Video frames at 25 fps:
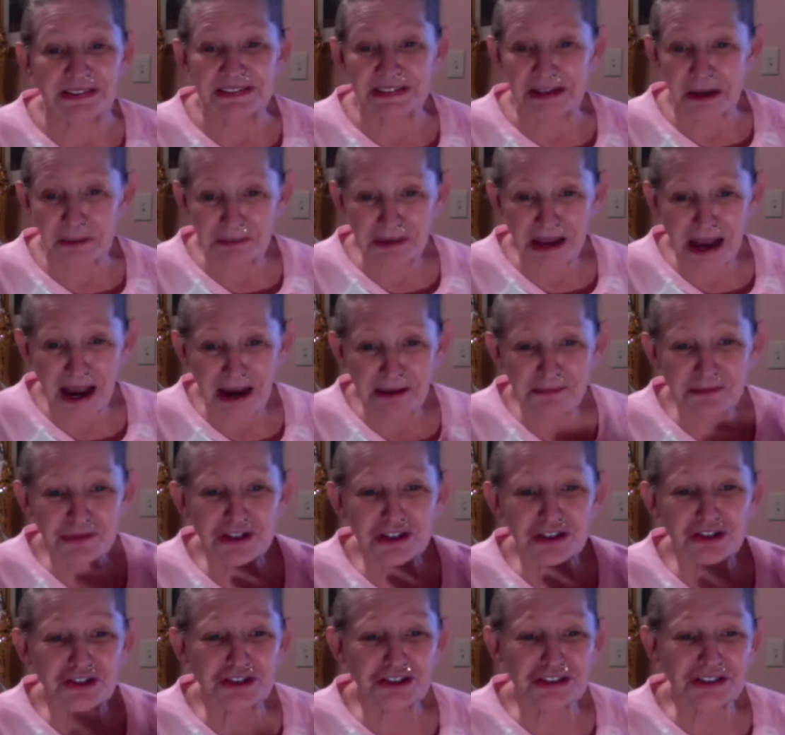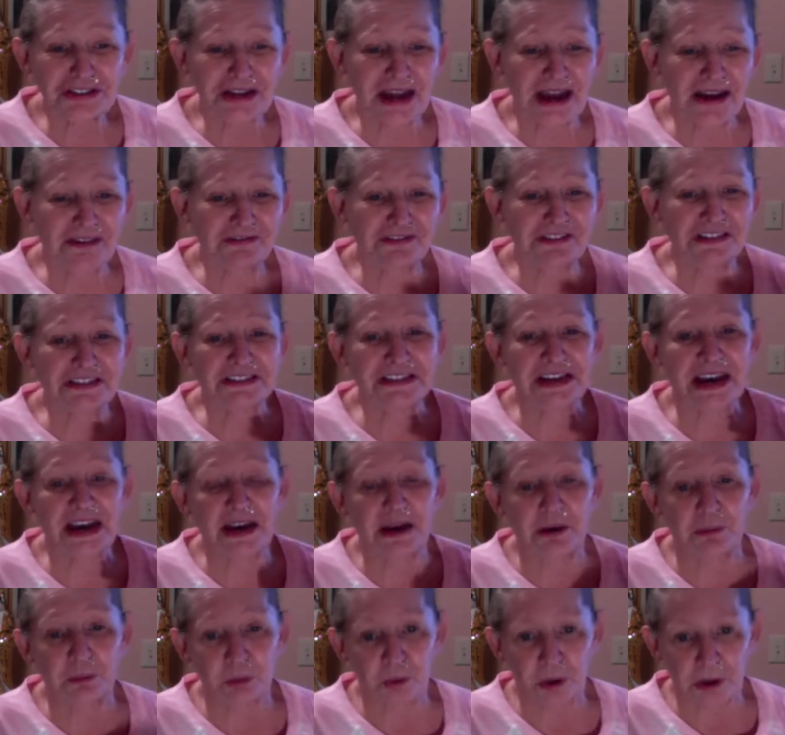Sometimes you just have to
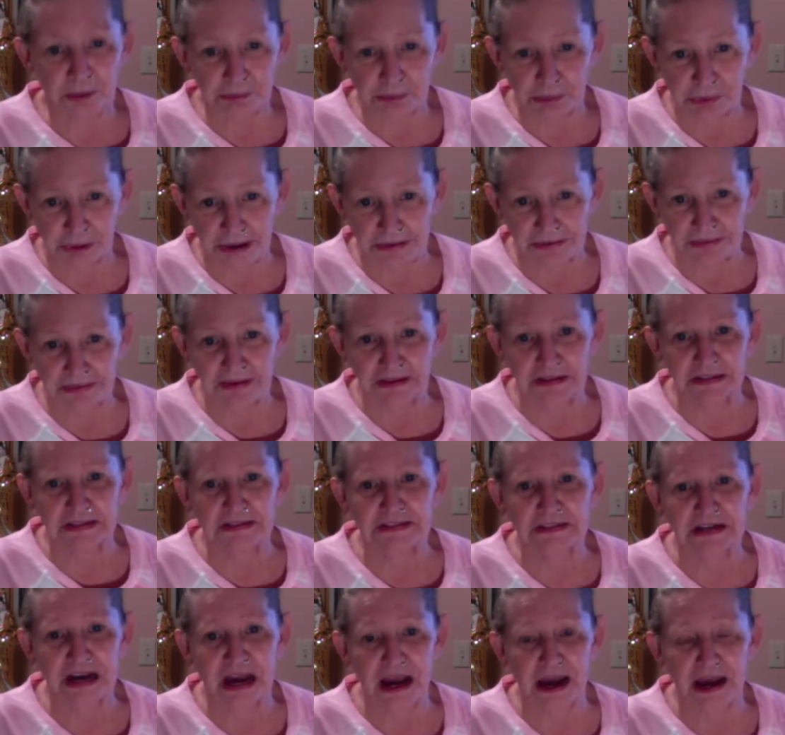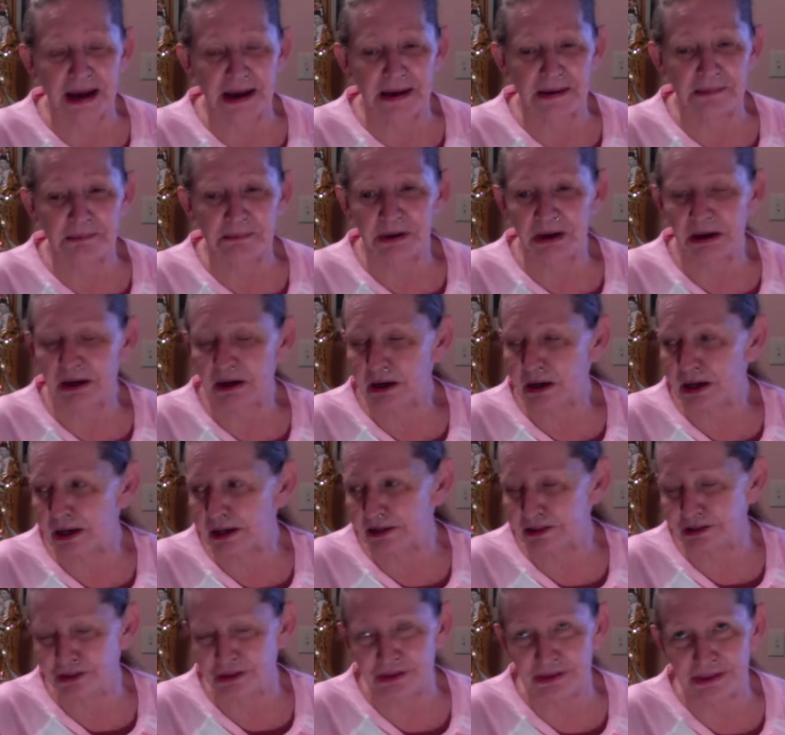take it one breath at a time,
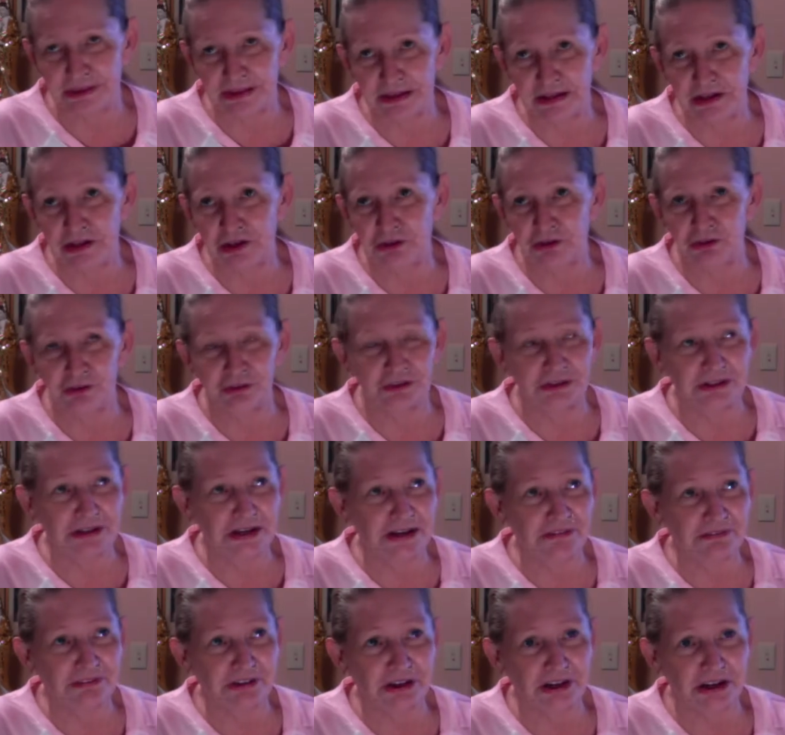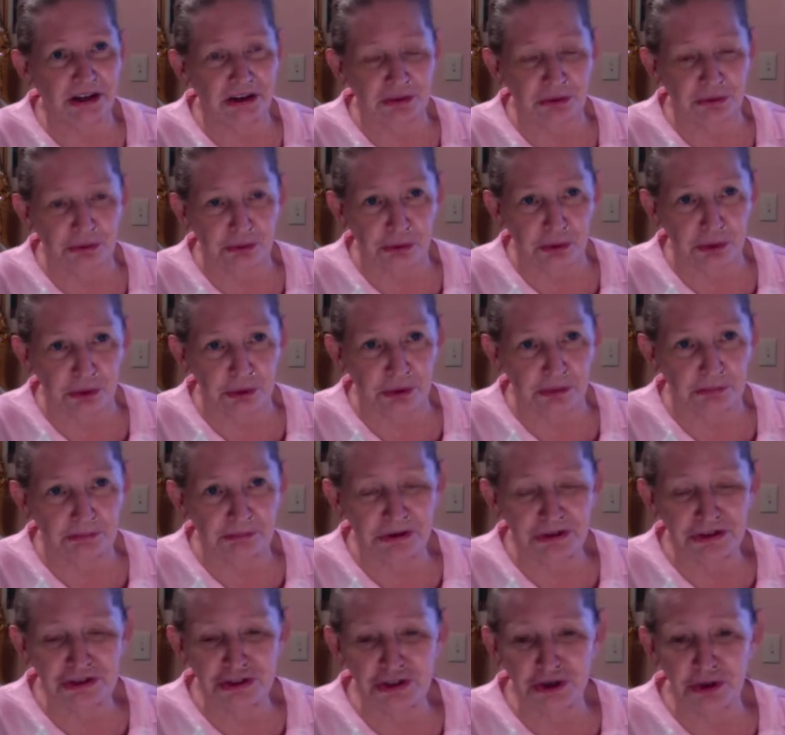and you think you'll never get through it,
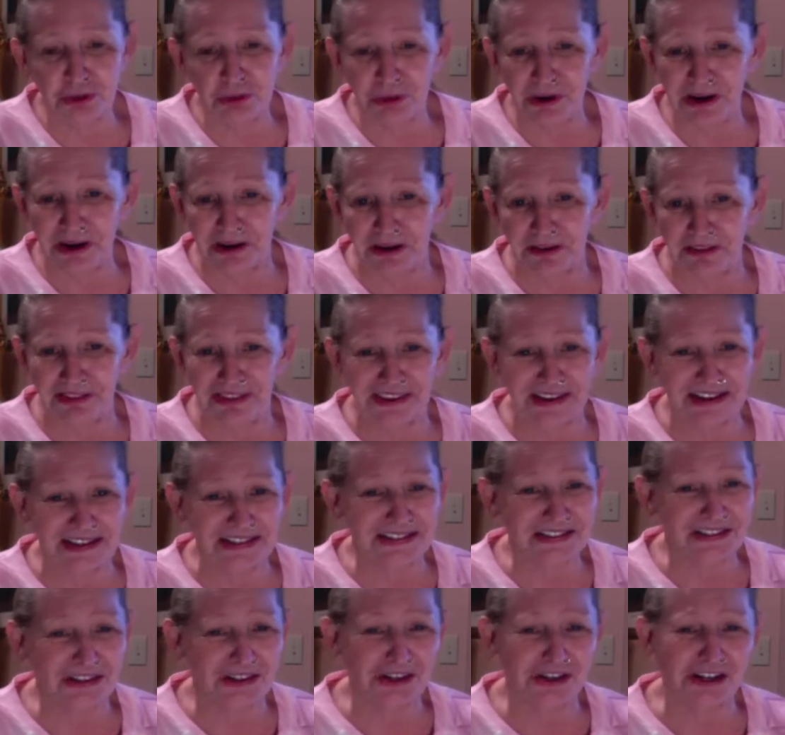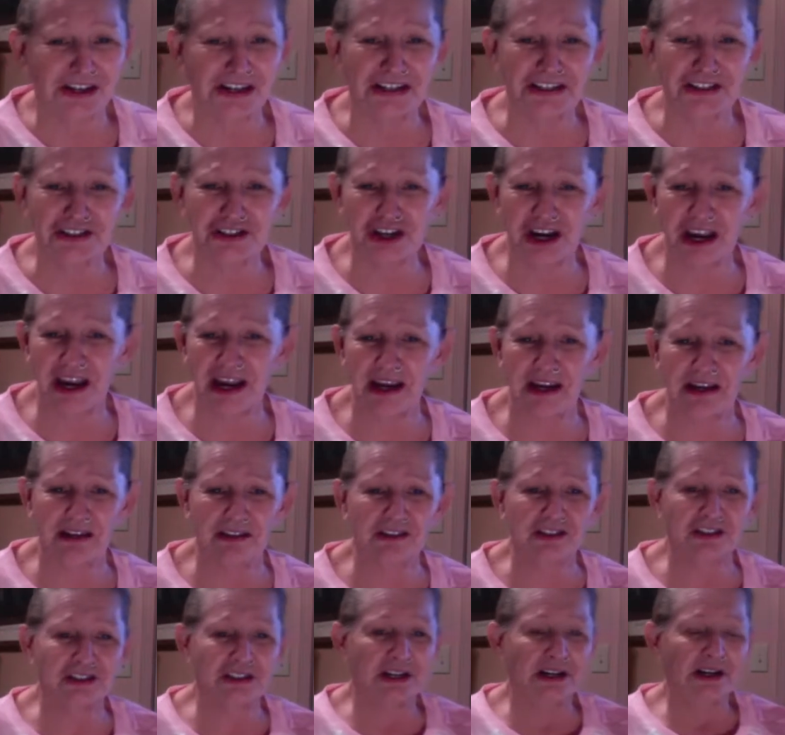but you will. Things are going to
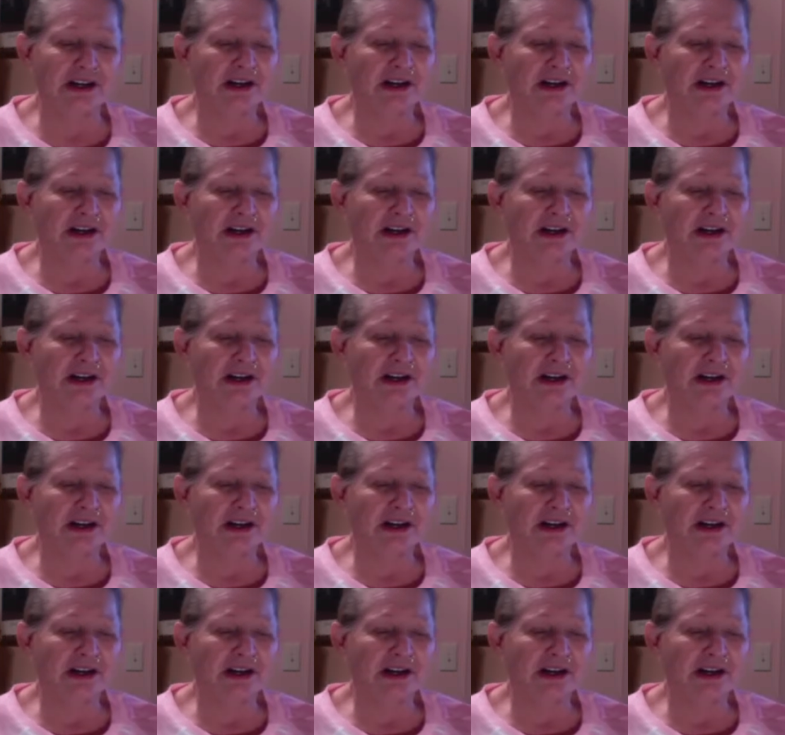change.